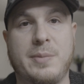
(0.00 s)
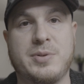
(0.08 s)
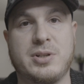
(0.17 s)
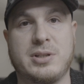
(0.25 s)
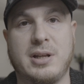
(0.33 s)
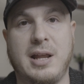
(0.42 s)

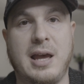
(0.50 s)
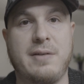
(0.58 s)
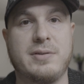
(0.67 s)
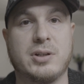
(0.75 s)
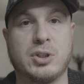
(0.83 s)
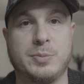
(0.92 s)
options that I
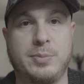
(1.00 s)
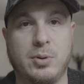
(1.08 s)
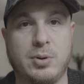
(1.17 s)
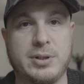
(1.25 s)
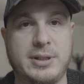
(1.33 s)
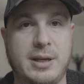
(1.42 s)
haven't
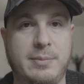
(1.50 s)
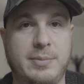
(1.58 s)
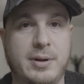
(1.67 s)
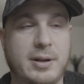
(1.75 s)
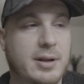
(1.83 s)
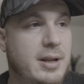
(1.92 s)
explored yet,
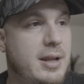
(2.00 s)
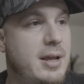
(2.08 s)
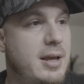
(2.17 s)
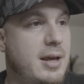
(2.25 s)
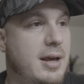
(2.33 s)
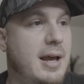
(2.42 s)
but
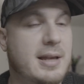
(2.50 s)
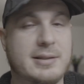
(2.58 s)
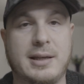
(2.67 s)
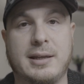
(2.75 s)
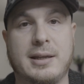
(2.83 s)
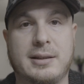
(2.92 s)
as
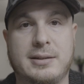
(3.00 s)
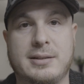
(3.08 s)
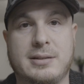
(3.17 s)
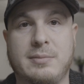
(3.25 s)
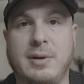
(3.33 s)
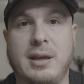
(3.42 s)
I get
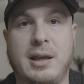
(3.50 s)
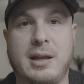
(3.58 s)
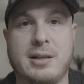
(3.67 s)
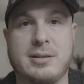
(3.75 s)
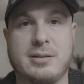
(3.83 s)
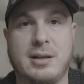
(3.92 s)
this in my
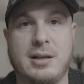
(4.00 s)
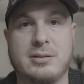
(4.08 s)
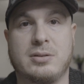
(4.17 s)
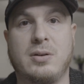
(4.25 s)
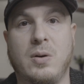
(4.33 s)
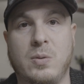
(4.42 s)
hands as
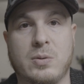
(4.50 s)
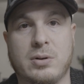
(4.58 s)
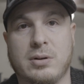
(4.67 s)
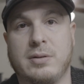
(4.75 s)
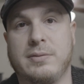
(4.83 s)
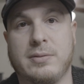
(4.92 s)
an
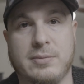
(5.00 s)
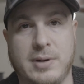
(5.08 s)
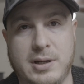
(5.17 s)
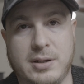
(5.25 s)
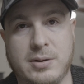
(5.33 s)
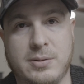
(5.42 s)
owner of a
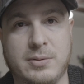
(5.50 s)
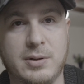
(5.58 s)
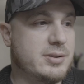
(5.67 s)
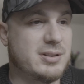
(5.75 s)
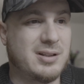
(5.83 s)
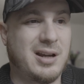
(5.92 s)
Rhino
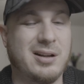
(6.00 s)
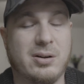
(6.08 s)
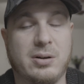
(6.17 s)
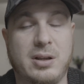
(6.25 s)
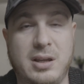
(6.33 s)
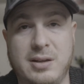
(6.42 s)

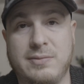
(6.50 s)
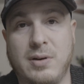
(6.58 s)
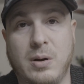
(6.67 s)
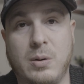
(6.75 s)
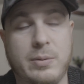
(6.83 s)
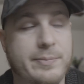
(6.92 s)
SLider
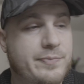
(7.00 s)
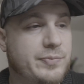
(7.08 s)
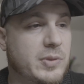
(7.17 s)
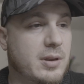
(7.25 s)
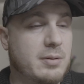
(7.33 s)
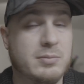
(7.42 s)
EVO
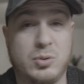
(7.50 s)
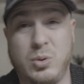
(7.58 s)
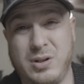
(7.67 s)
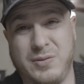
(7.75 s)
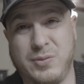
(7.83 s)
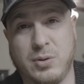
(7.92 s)

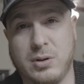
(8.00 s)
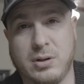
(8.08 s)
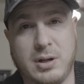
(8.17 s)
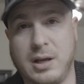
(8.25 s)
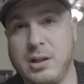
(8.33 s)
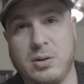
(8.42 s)

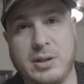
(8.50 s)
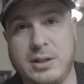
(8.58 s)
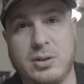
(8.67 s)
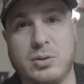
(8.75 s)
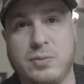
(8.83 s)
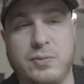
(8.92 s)
24, I don't
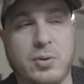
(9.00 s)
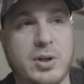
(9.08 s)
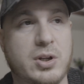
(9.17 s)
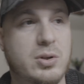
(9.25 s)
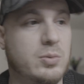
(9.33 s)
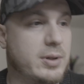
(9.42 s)
need the
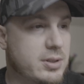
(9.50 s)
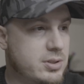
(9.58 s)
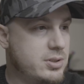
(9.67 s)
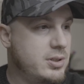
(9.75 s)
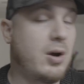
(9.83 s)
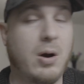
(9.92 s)

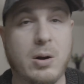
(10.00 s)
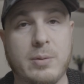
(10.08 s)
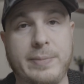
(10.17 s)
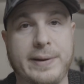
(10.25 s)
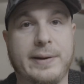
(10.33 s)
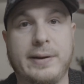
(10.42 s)
42-inch
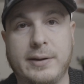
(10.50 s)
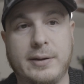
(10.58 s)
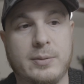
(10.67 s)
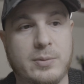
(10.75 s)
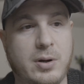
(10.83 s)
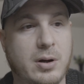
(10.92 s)
carbon.
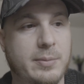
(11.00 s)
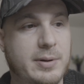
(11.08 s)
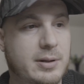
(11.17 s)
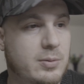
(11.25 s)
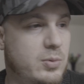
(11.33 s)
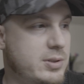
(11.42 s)

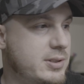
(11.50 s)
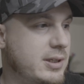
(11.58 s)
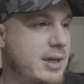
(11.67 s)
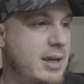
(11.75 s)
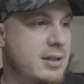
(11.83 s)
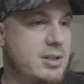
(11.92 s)
Carbon, once
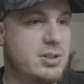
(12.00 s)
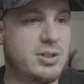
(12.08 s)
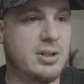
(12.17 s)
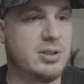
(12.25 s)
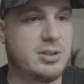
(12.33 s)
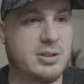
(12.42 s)
again, is
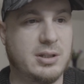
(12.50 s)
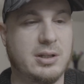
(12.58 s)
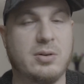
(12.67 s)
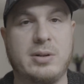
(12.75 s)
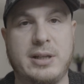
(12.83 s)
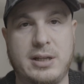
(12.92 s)
just
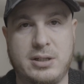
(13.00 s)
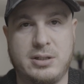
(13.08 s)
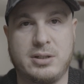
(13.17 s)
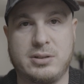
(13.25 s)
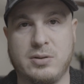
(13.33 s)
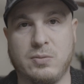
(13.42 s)
literally
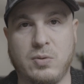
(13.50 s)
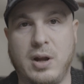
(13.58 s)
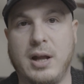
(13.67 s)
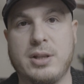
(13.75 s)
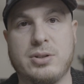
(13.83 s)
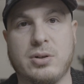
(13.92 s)
just the
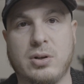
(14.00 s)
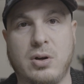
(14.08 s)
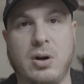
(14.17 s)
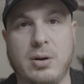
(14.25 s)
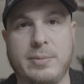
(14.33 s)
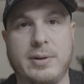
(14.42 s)
rods are
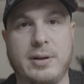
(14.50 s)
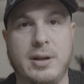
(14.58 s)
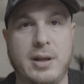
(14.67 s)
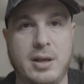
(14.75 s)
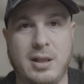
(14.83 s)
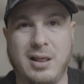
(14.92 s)
carbon,
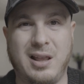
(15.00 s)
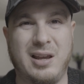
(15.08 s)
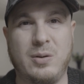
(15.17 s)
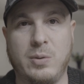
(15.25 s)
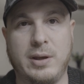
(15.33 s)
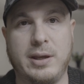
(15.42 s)

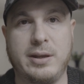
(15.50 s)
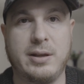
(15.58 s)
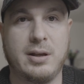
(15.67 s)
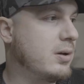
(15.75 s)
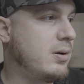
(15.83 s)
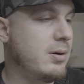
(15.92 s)
lightweight.
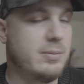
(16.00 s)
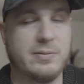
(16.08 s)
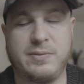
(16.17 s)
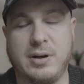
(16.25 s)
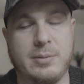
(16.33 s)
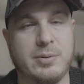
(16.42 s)
Carbon
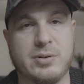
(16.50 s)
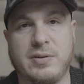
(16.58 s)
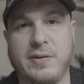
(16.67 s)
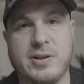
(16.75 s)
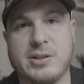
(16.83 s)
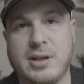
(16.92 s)
fiber is
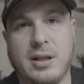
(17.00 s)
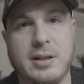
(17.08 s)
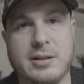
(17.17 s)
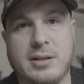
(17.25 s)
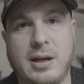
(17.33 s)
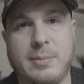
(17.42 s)
very
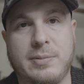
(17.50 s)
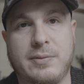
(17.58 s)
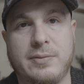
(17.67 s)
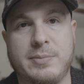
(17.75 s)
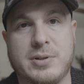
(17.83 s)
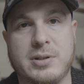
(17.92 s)
solid type
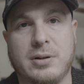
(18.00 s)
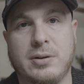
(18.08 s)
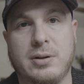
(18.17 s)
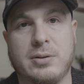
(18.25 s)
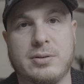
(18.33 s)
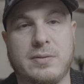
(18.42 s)
of
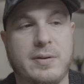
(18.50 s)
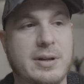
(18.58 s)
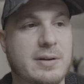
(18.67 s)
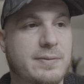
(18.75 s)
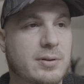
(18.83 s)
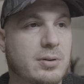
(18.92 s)
material. It's very
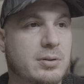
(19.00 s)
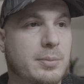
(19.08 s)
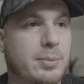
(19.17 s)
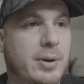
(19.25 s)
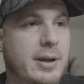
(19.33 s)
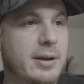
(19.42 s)
difficult to
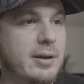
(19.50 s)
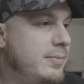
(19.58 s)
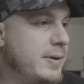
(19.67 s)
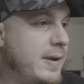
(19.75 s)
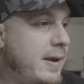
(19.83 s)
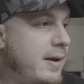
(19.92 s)
break.
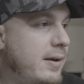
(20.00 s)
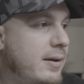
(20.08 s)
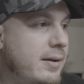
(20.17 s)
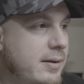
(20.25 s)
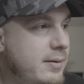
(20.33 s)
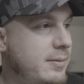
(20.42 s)
But yeah,
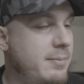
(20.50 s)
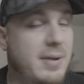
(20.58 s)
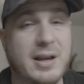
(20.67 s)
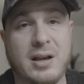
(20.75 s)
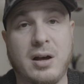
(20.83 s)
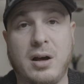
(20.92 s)

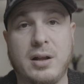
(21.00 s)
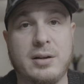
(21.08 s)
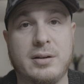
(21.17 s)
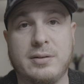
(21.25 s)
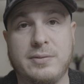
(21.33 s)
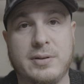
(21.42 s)
my
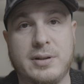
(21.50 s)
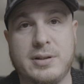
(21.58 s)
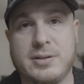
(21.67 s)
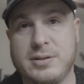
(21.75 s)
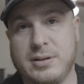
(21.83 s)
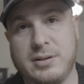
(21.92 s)
con for
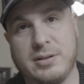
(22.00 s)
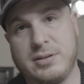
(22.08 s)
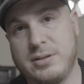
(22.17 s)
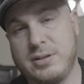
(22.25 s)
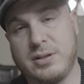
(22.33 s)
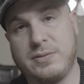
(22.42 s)
this, and
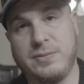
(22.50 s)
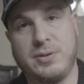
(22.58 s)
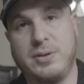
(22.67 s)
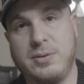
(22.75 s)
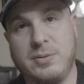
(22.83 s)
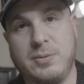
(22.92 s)
this is just for
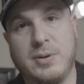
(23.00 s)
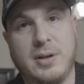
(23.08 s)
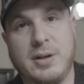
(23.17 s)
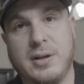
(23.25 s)
you,